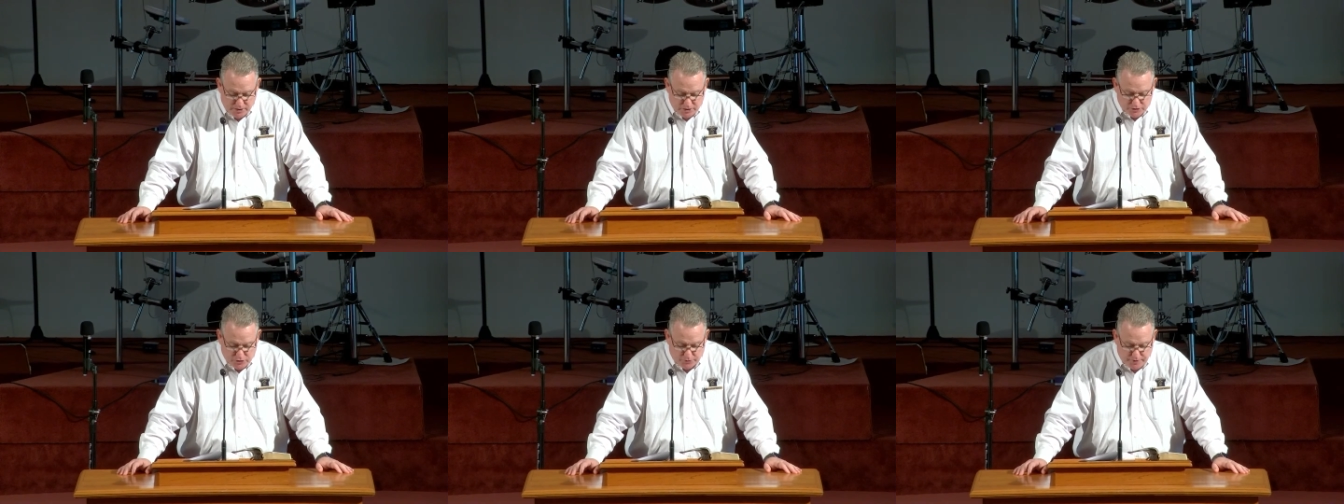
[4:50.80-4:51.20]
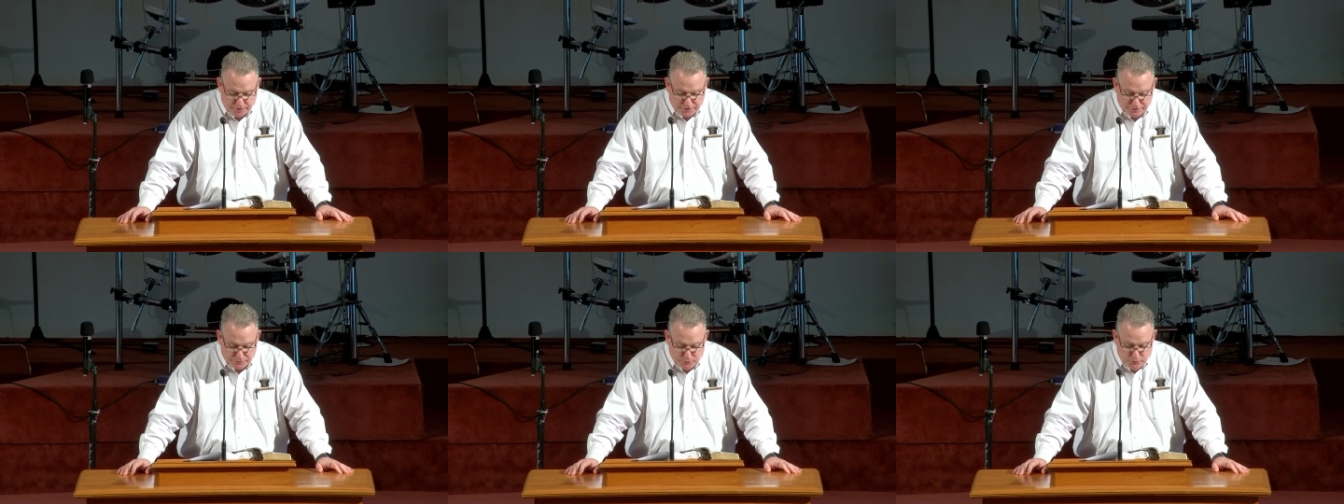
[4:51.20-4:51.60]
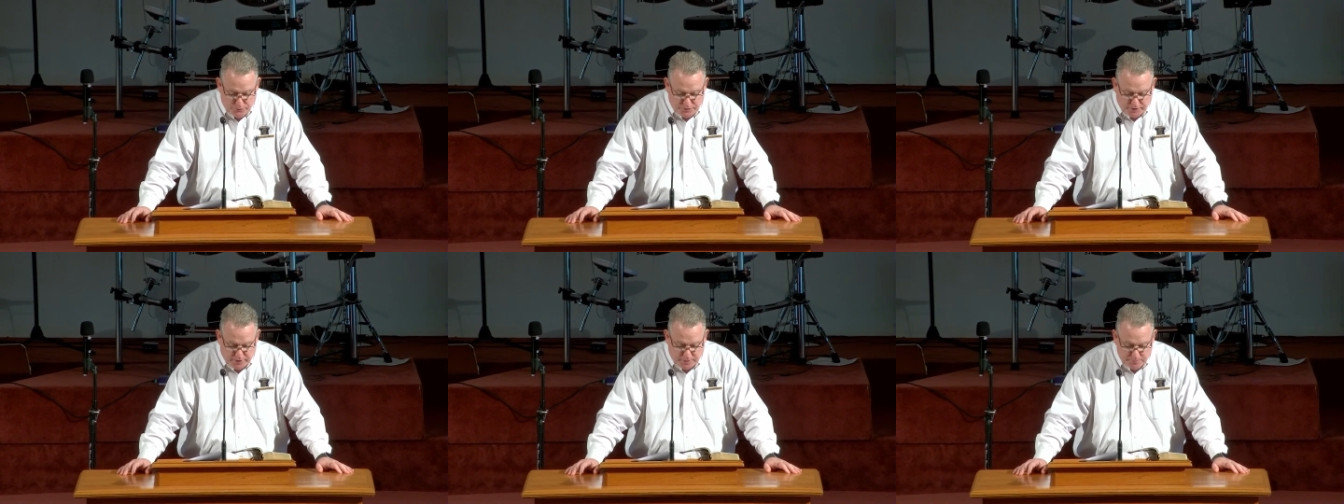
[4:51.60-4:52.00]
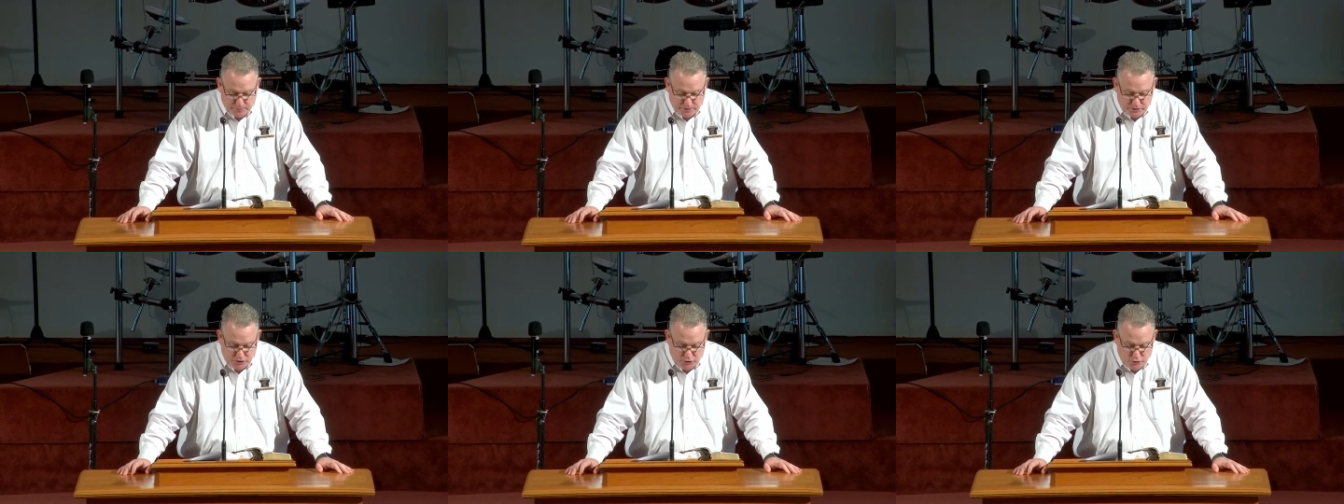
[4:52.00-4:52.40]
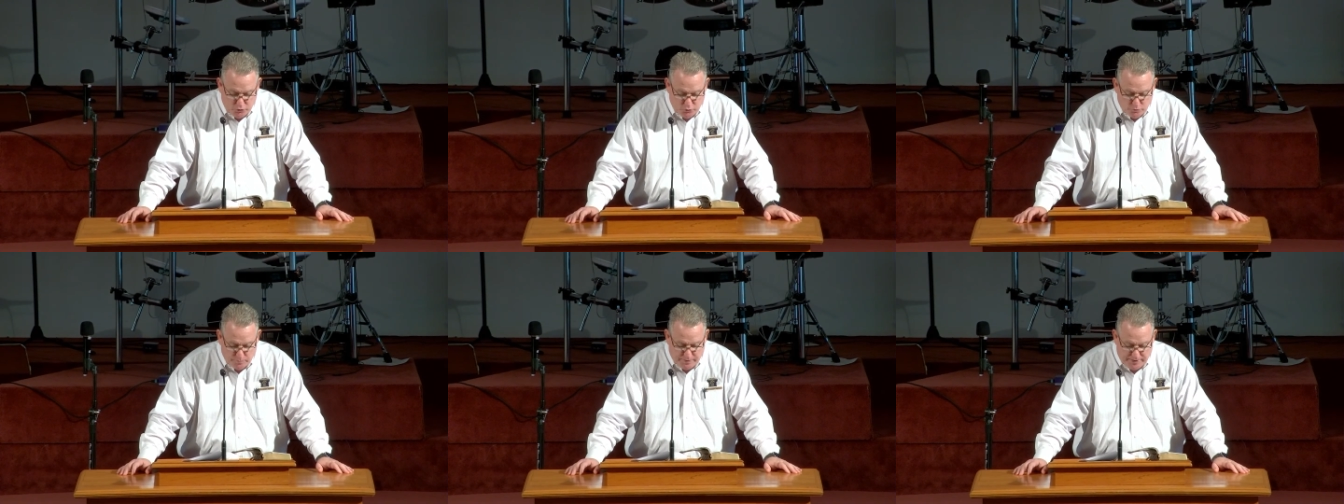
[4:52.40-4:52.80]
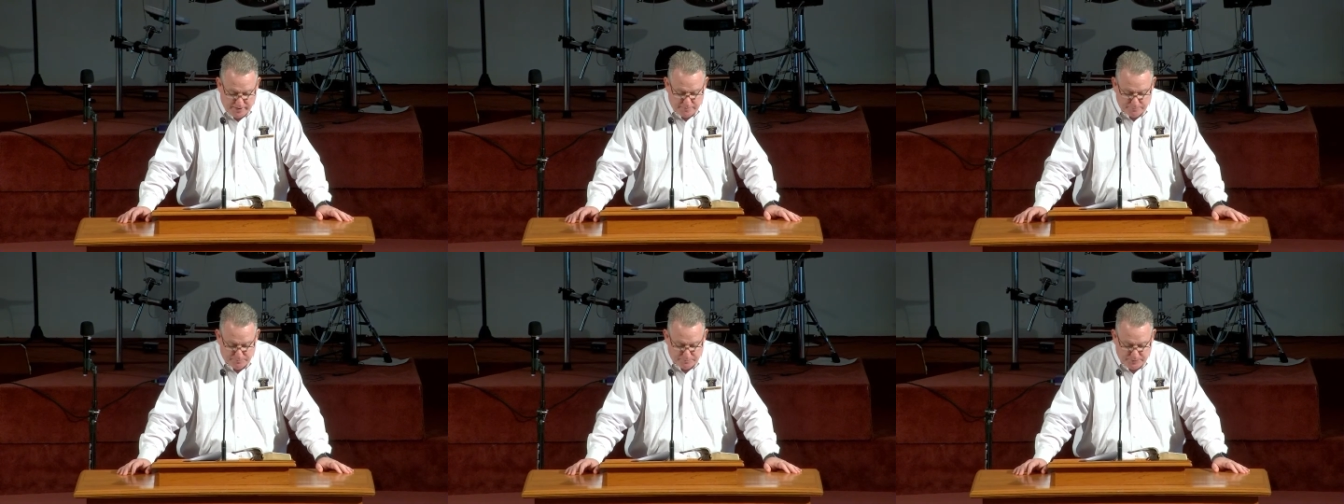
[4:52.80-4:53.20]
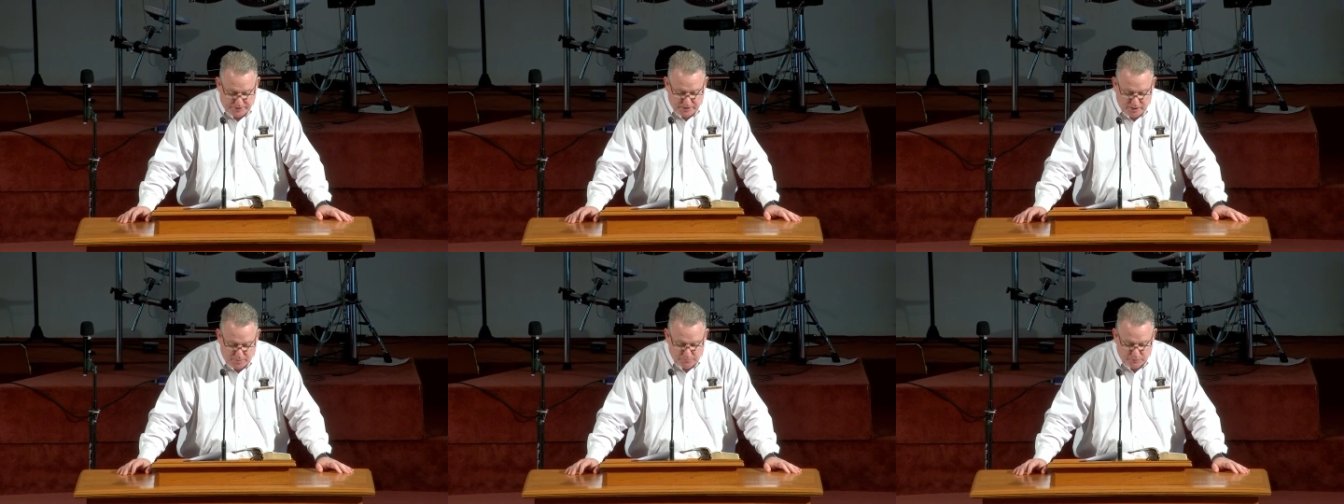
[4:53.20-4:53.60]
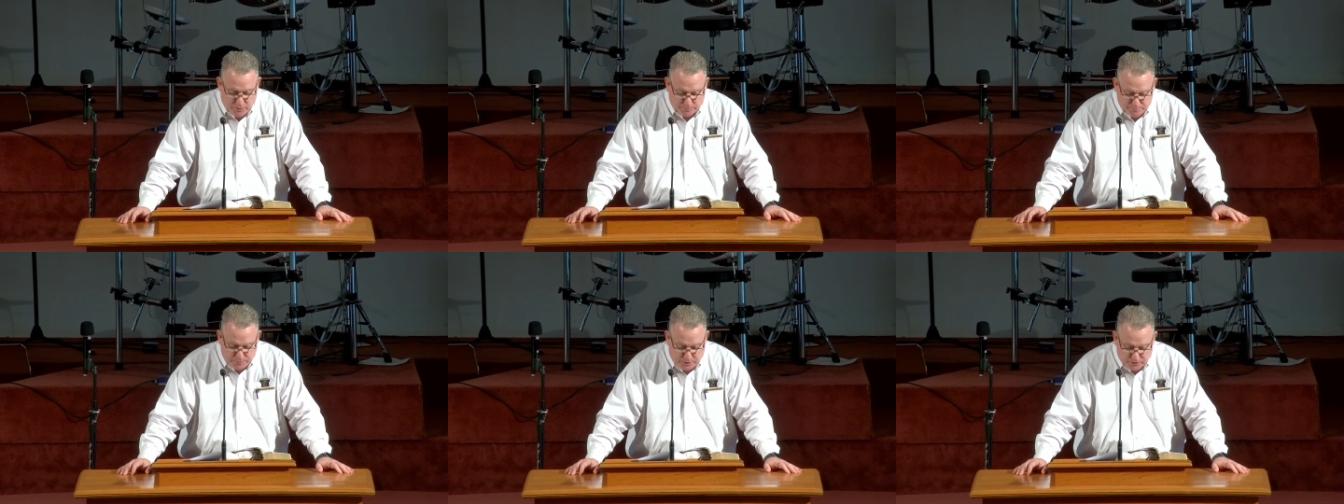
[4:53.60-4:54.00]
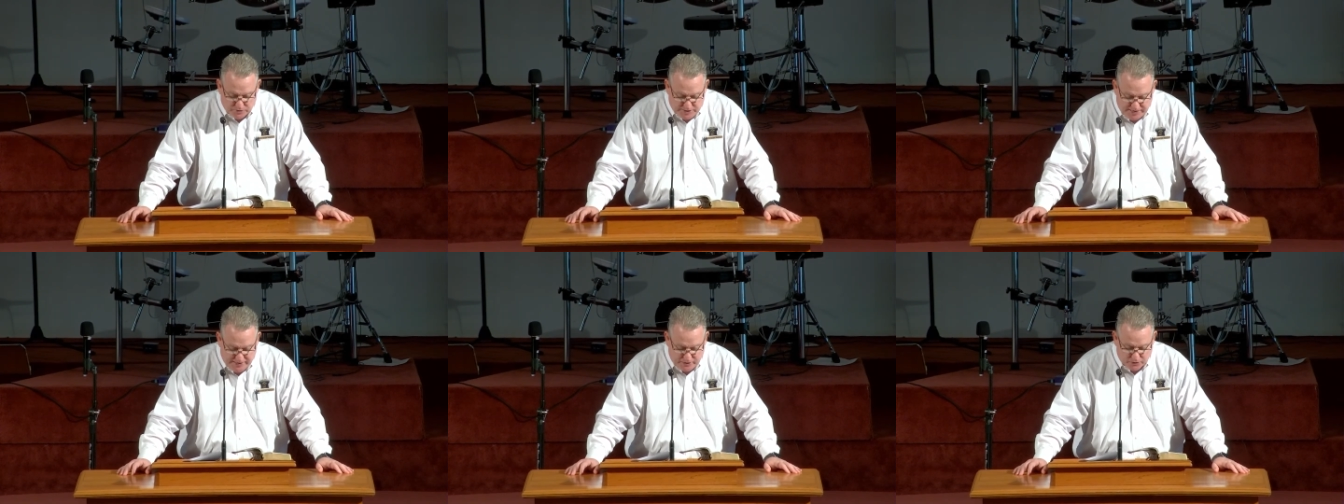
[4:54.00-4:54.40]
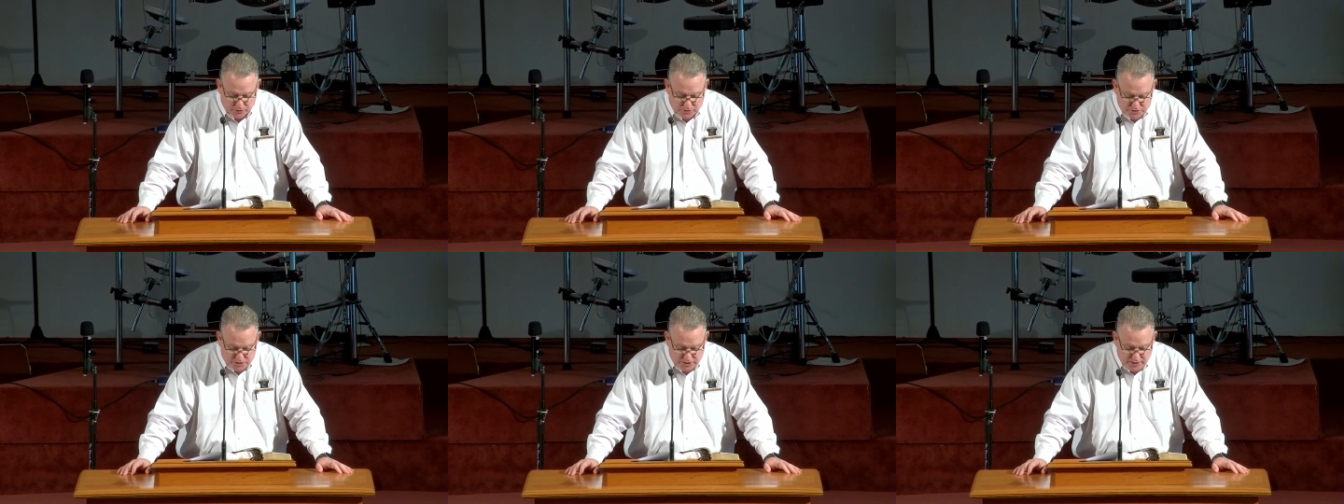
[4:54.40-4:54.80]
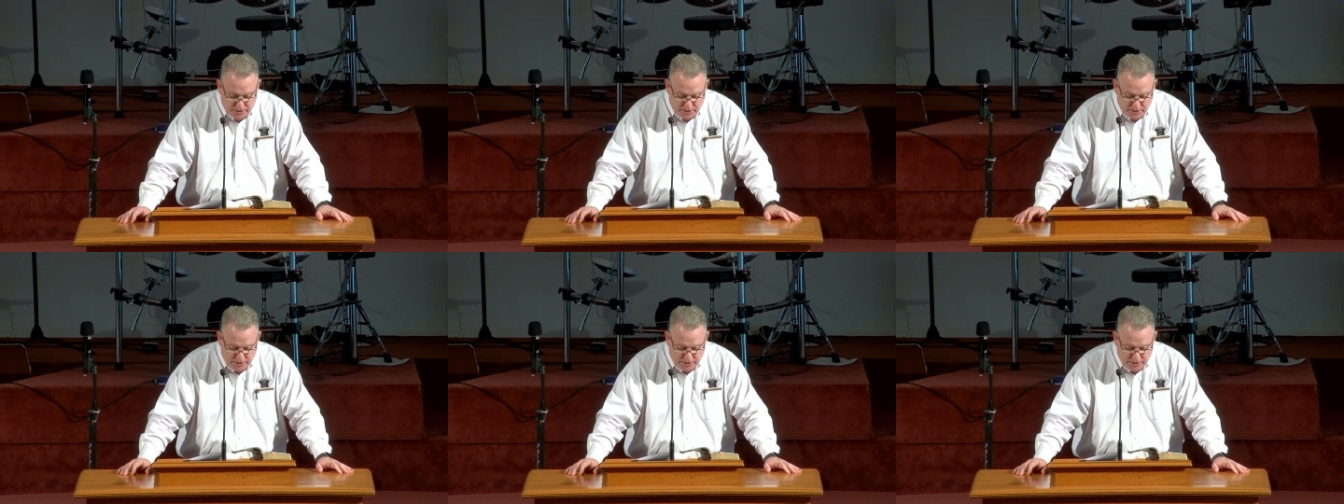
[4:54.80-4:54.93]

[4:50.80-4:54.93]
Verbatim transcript: so that through them you may become partakers